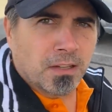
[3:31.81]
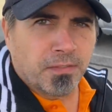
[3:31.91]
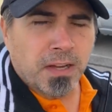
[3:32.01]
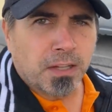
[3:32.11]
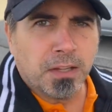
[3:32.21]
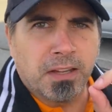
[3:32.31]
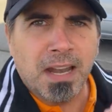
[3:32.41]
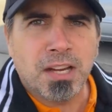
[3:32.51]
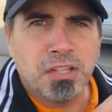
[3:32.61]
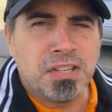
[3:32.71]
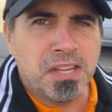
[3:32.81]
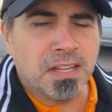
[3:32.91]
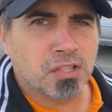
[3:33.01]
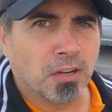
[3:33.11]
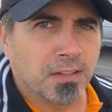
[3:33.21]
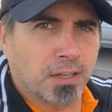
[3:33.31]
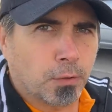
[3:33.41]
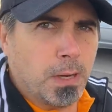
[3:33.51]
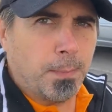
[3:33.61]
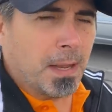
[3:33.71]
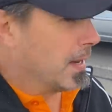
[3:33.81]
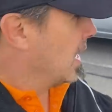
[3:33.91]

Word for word: vehicle, you can actually see it starting to creep in.